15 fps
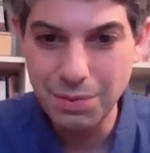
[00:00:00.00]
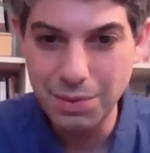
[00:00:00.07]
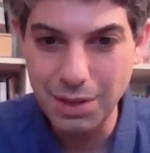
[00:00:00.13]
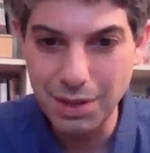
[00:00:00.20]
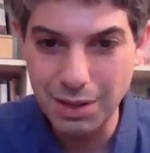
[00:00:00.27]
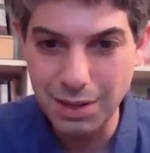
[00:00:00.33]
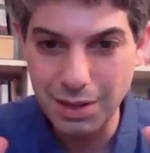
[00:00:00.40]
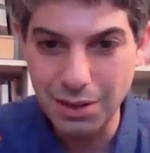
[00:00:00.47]

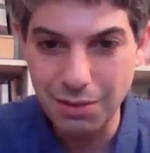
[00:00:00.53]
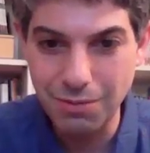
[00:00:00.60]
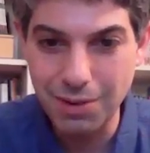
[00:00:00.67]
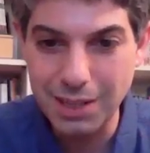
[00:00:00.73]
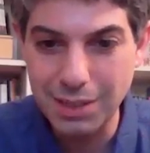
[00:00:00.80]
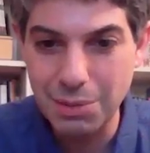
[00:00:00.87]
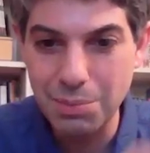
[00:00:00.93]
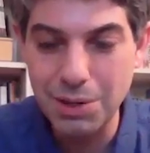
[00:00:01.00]
the
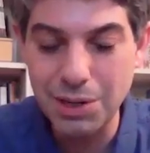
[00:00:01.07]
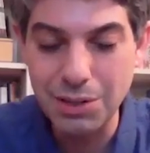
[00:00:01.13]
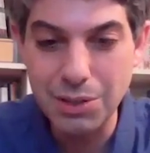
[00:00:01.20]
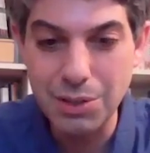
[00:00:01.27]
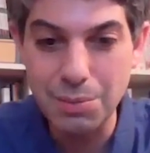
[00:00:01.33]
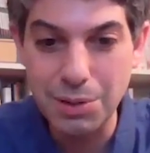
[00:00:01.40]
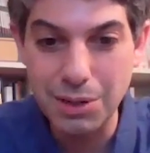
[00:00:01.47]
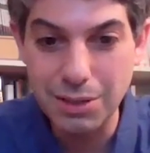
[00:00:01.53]
effect appears
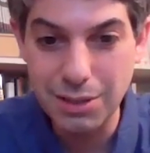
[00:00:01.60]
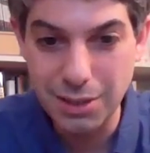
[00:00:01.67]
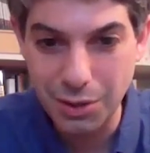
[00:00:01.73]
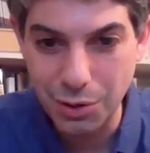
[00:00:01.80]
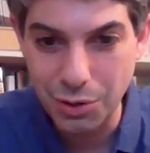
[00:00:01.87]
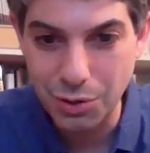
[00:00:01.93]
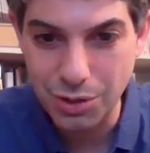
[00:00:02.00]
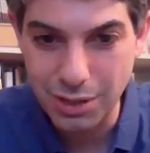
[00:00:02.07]
to be
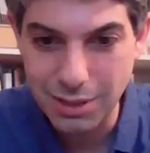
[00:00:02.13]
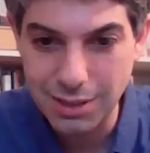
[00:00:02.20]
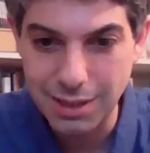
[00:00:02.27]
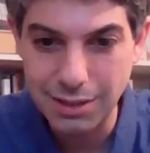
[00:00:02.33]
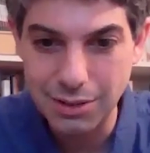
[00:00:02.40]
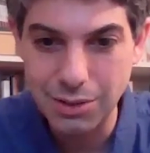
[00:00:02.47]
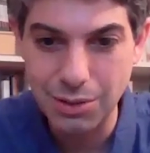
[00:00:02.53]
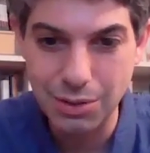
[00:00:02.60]

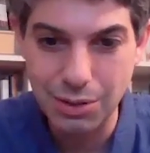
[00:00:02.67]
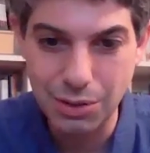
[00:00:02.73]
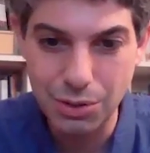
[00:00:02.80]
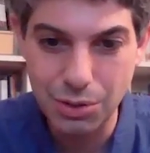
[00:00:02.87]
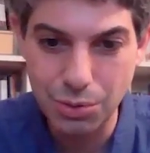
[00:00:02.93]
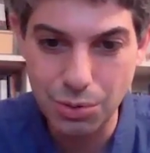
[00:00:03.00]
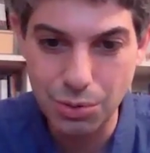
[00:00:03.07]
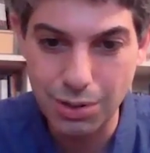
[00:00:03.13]
synergistic. So the
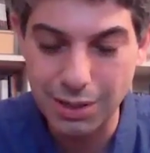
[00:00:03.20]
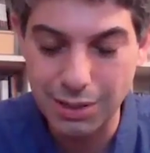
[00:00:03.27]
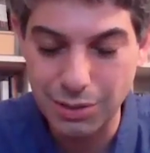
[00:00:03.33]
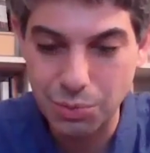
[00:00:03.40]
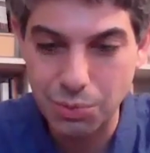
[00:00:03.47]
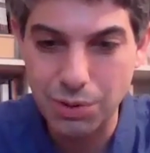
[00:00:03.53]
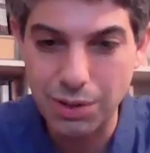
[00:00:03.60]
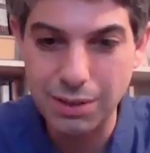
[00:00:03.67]
two
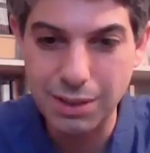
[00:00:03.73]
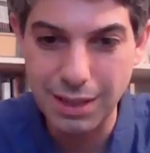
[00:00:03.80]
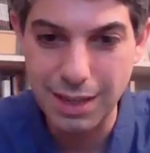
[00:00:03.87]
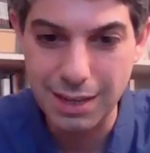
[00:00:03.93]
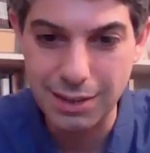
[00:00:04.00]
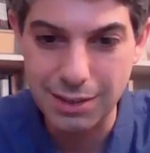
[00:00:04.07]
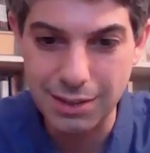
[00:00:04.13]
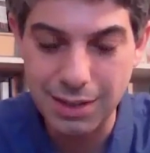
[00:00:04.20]
drugs work
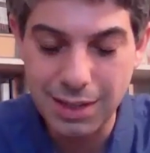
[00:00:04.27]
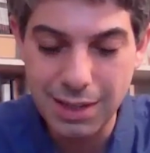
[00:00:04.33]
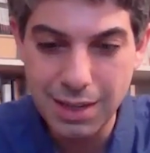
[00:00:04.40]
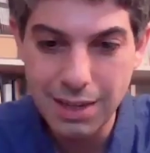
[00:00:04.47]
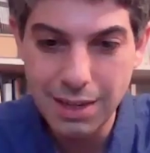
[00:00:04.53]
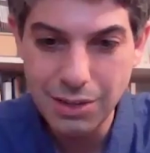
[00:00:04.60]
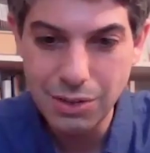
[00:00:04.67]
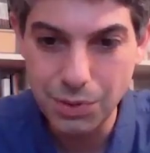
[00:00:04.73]
together
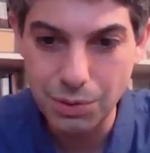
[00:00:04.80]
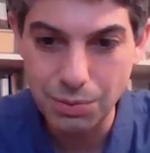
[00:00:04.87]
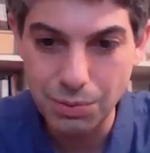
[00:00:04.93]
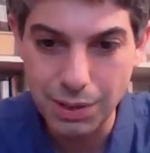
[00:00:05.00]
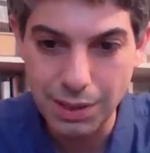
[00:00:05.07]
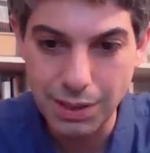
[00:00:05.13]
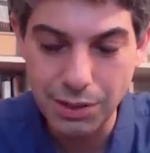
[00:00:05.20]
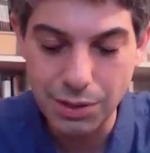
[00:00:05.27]
to
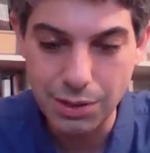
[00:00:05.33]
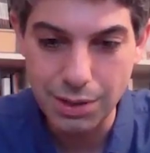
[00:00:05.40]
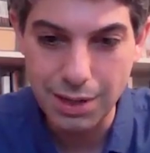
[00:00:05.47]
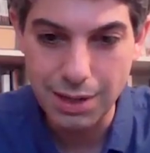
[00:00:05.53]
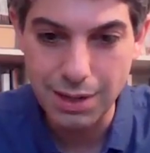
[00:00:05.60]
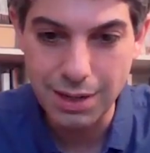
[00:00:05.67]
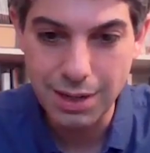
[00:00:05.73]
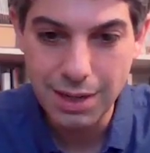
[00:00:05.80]
really turn
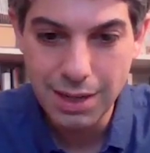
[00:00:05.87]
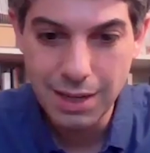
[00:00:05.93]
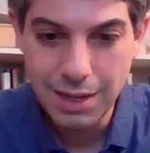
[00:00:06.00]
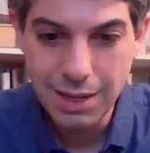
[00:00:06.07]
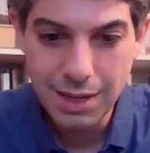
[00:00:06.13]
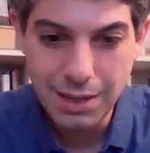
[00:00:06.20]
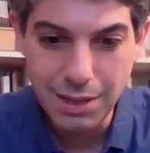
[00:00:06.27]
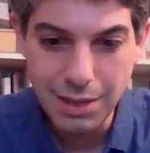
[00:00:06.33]
on
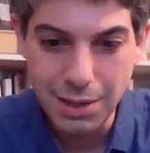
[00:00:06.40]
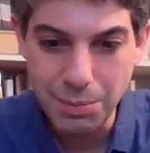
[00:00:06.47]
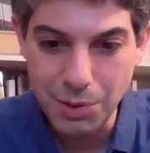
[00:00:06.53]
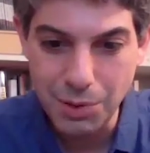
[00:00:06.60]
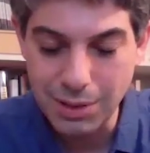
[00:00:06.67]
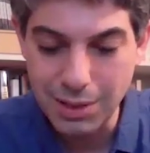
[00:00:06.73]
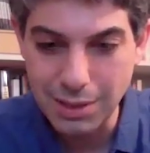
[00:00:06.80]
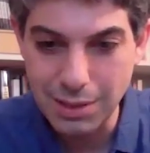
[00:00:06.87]
the
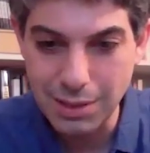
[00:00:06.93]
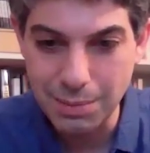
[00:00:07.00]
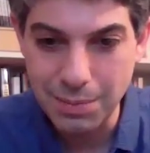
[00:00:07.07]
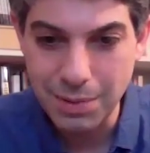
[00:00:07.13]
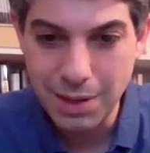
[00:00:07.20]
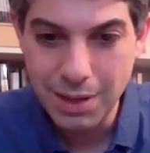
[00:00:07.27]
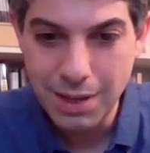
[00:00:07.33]
immune system.